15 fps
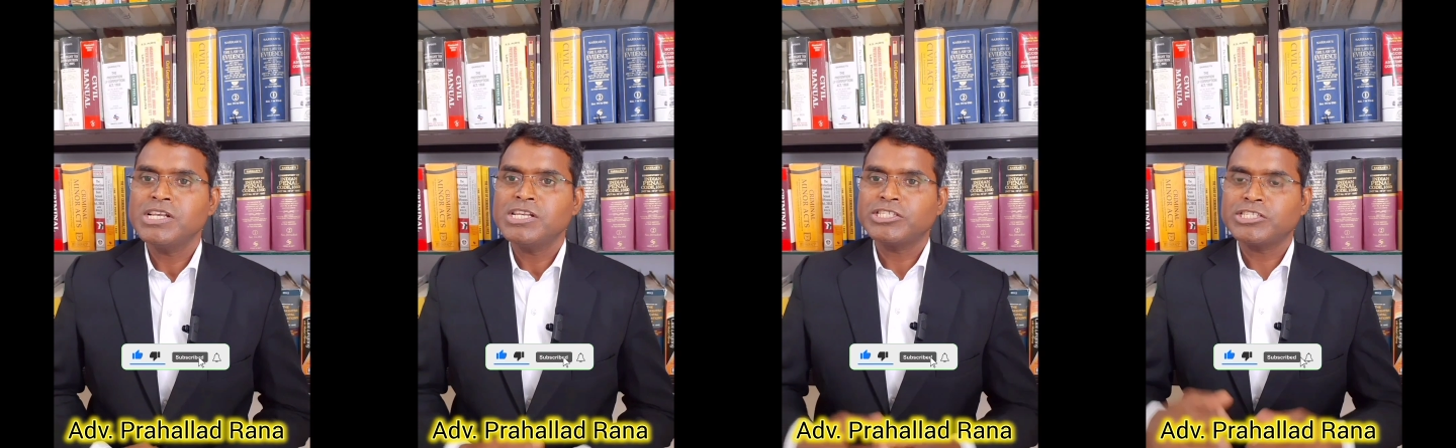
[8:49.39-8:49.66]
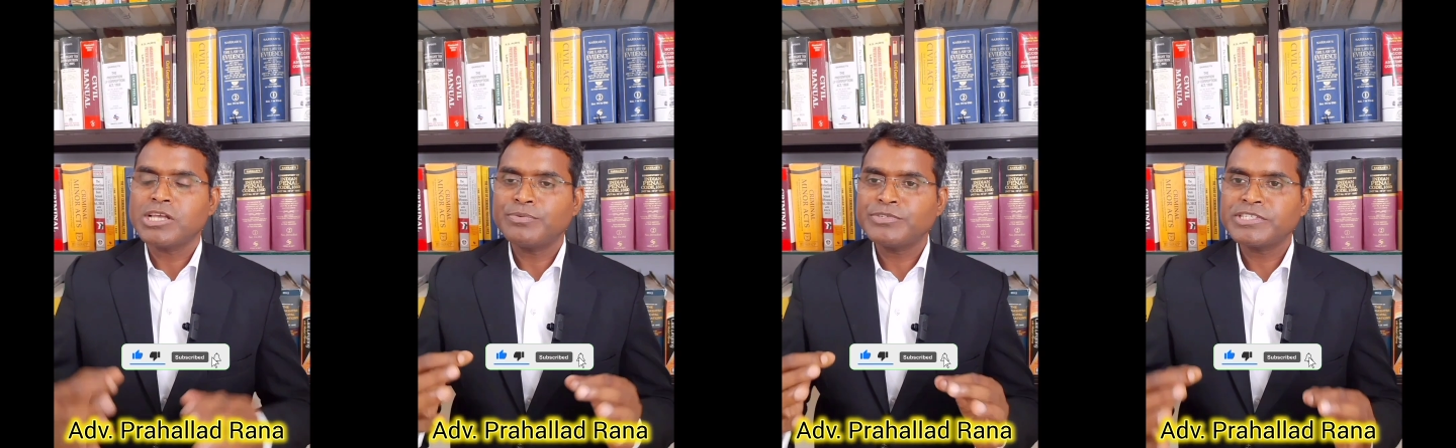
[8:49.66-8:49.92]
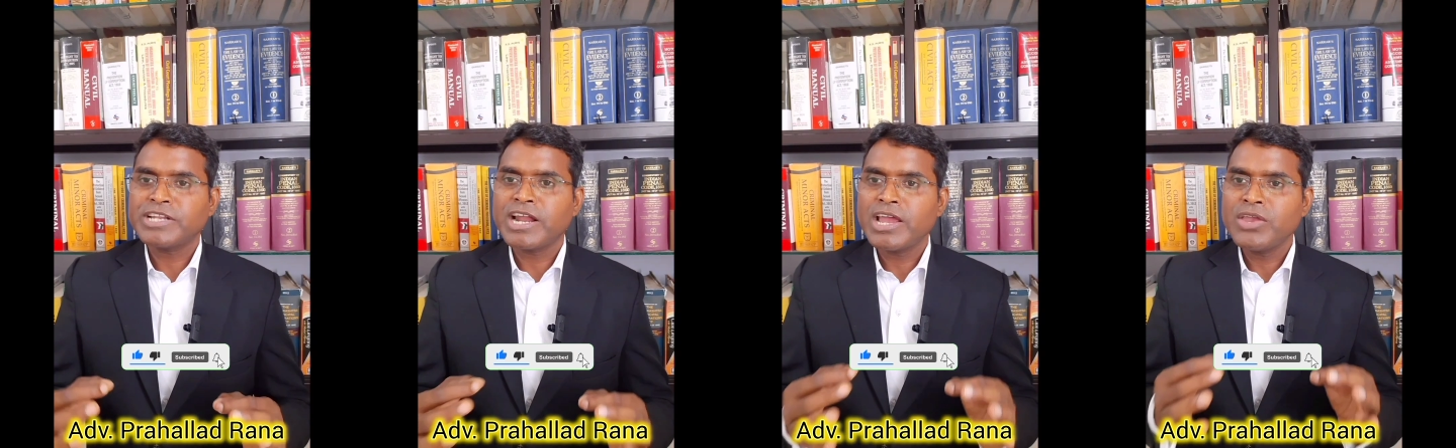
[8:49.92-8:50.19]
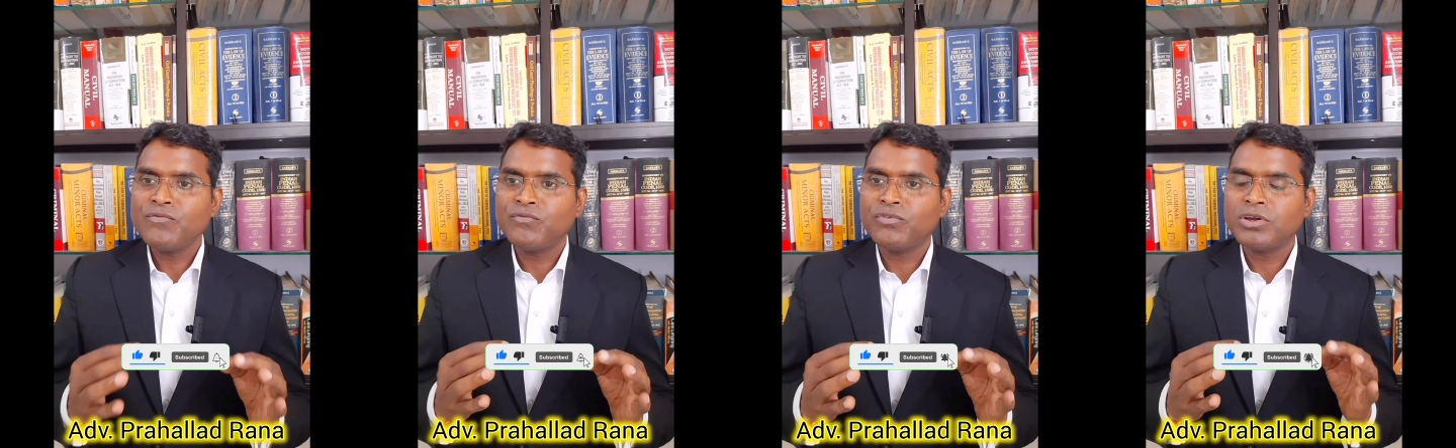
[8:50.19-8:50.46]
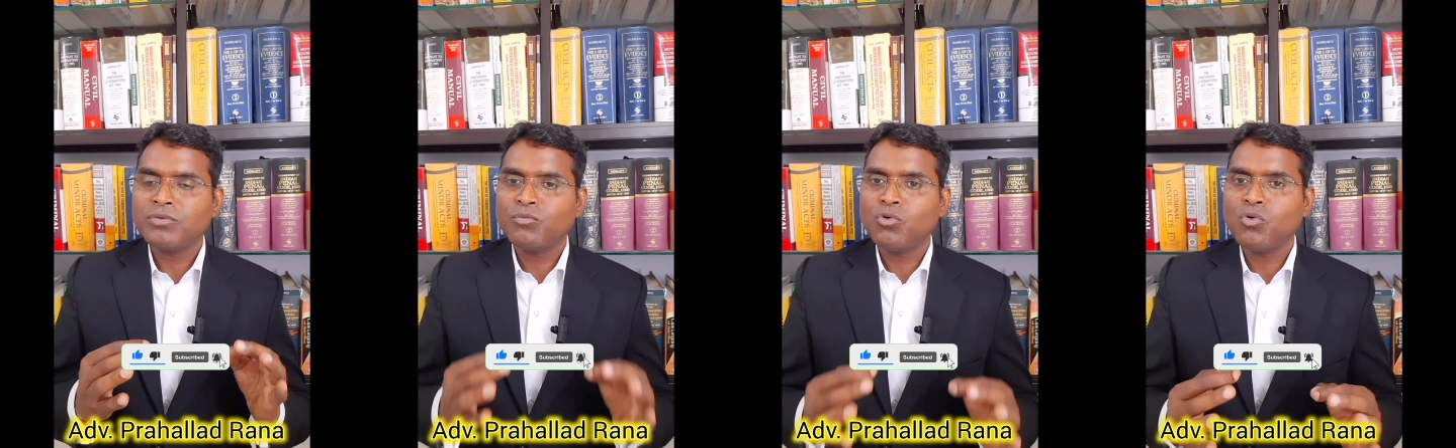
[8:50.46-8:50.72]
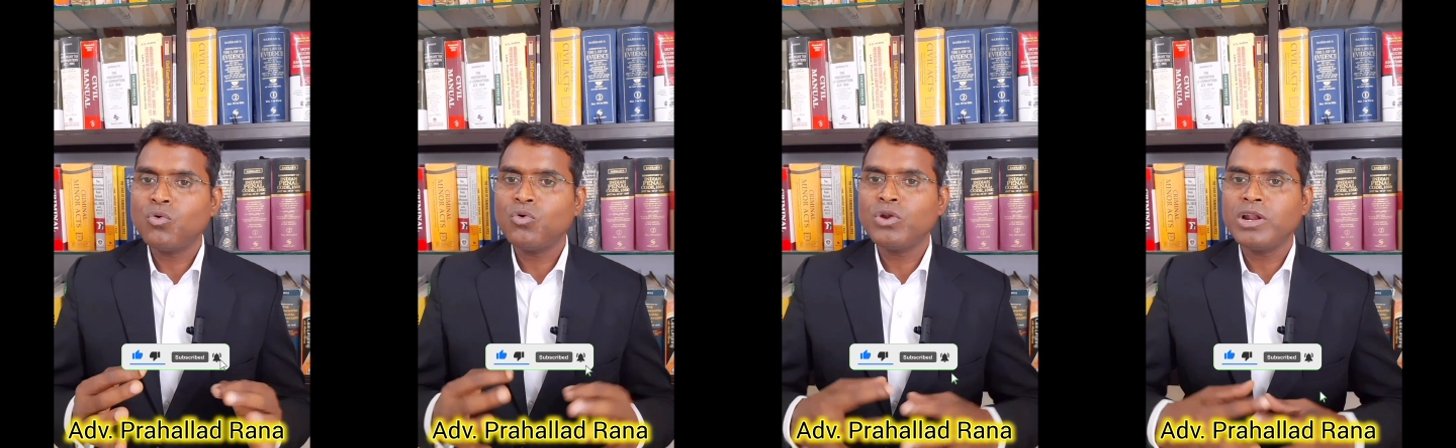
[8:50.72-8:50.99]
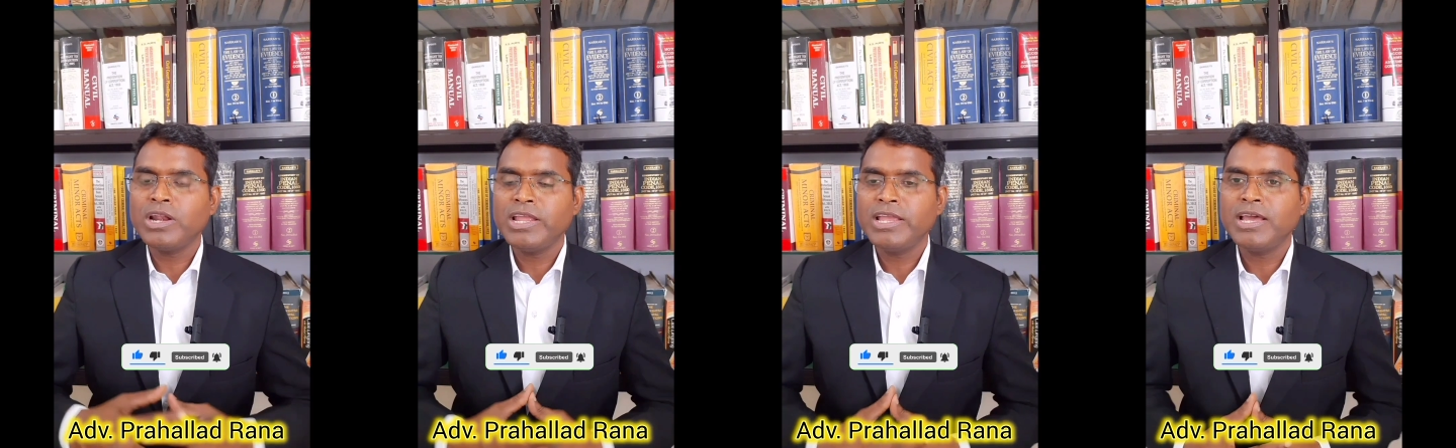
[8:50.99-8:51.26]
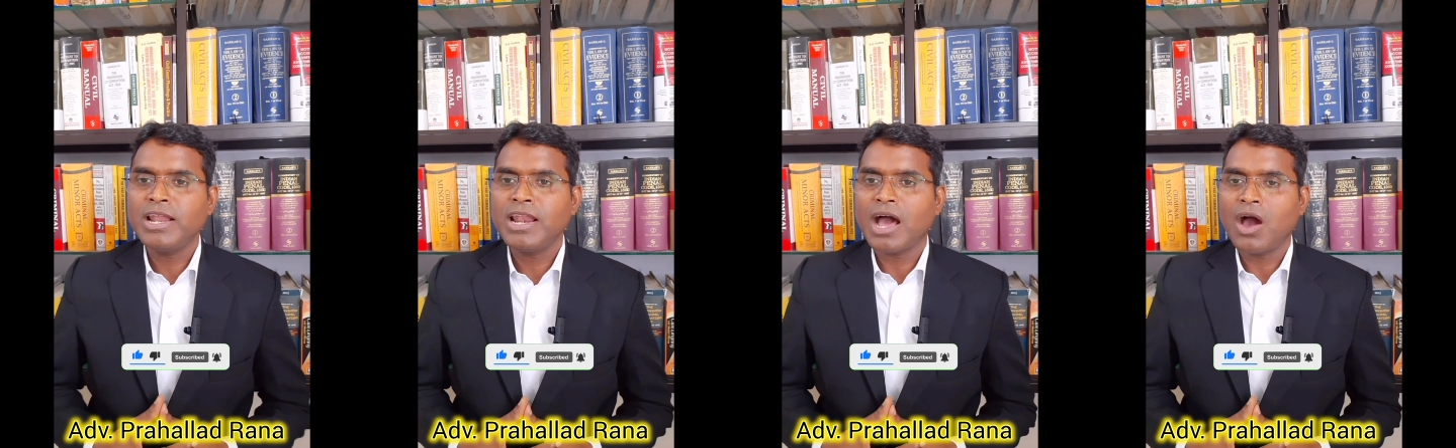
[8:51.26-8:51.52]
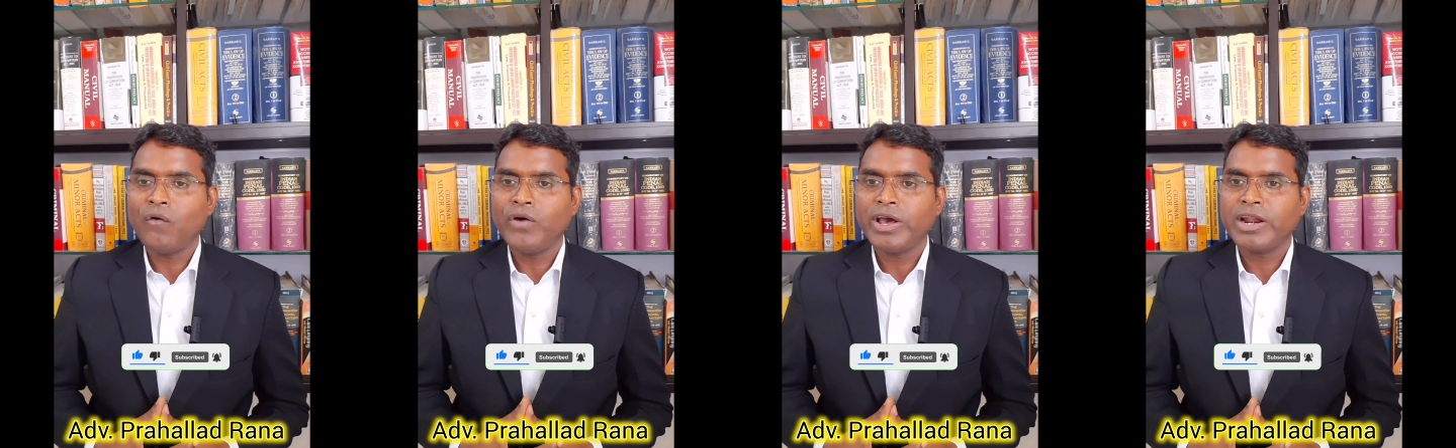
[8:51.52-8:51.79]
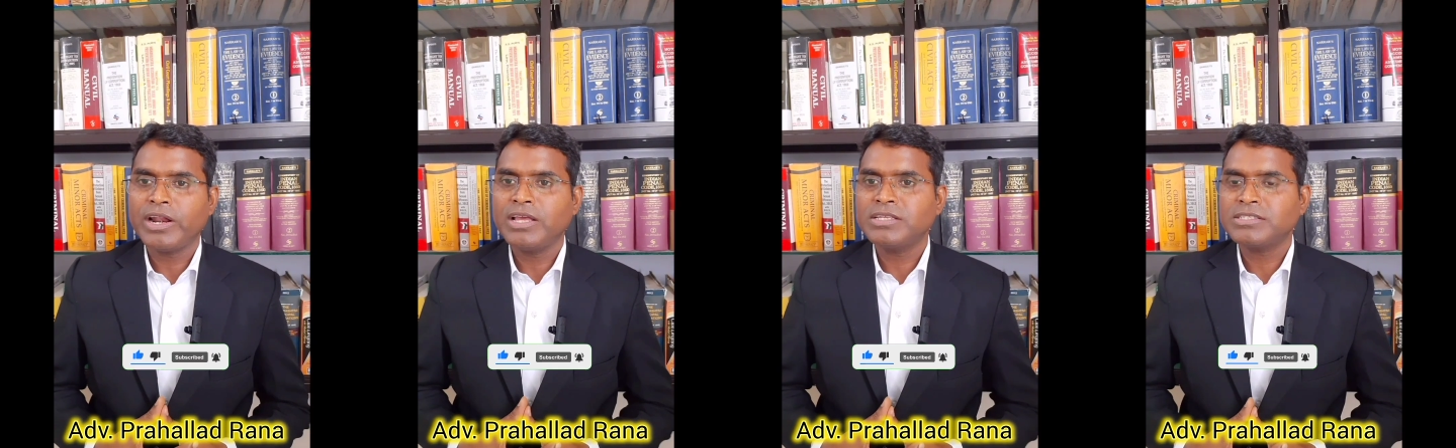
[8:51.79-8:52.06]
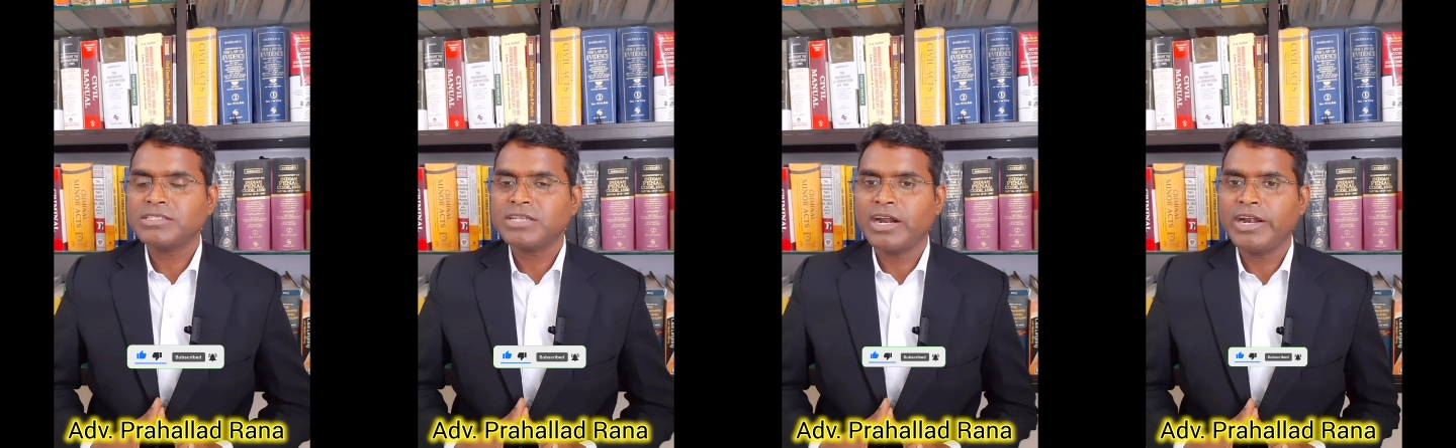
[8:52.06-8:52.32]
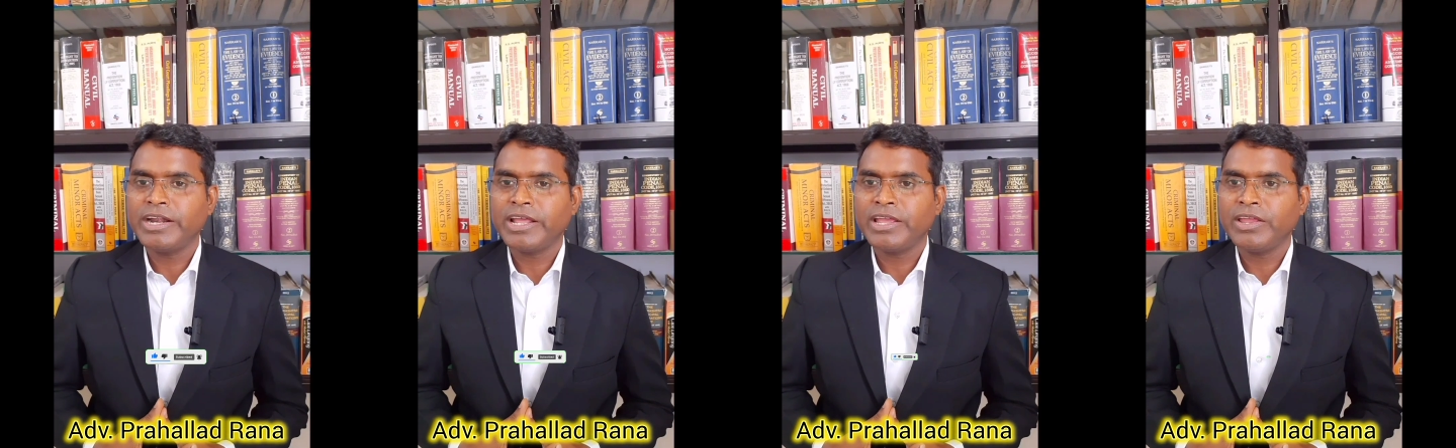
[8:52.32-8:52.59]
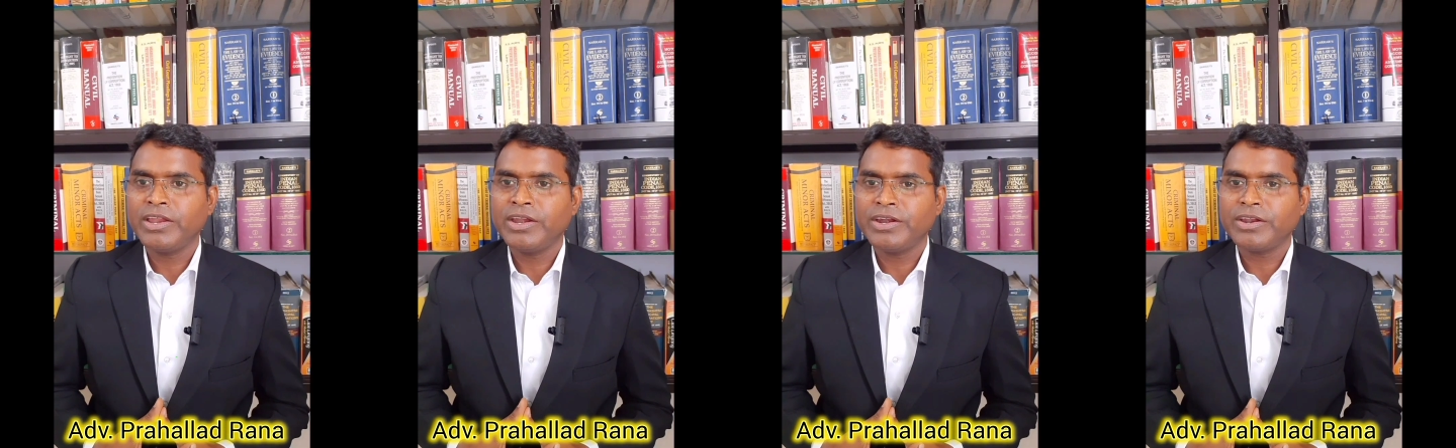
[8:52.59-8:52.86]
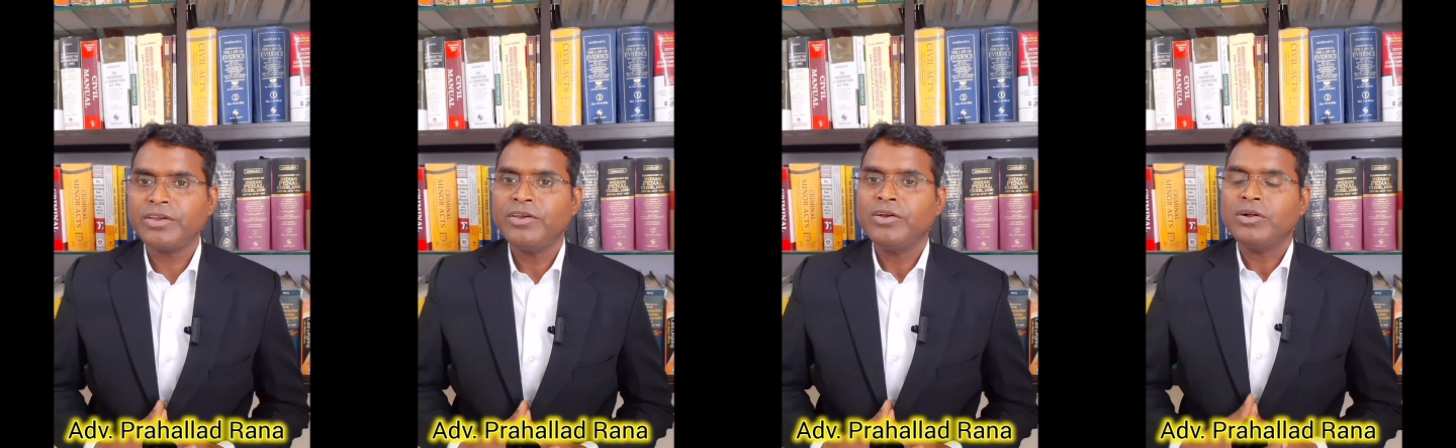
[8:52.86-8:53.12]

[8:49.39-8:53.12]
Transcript: Subscribe for more legal awareness content.